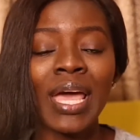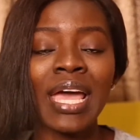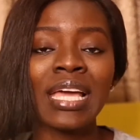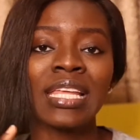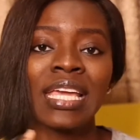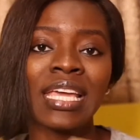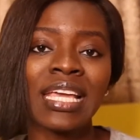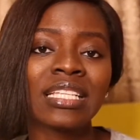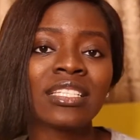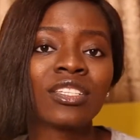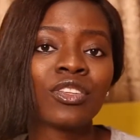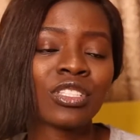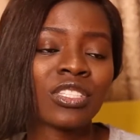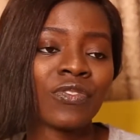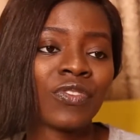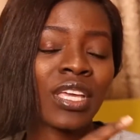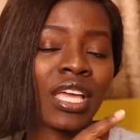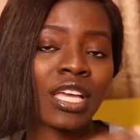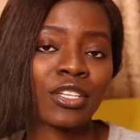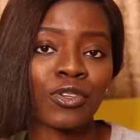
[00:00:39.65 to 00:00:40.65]
and hit the
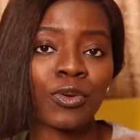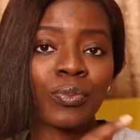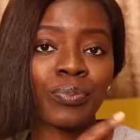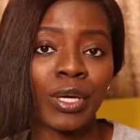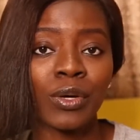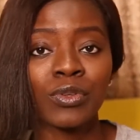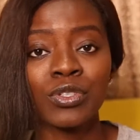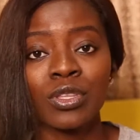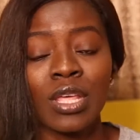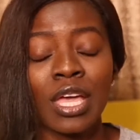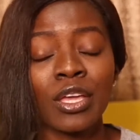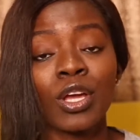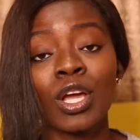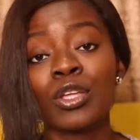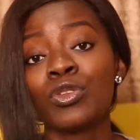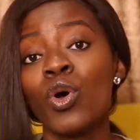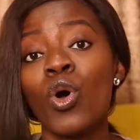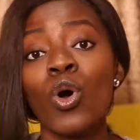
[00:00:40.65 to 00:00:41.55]
notification bell so that you can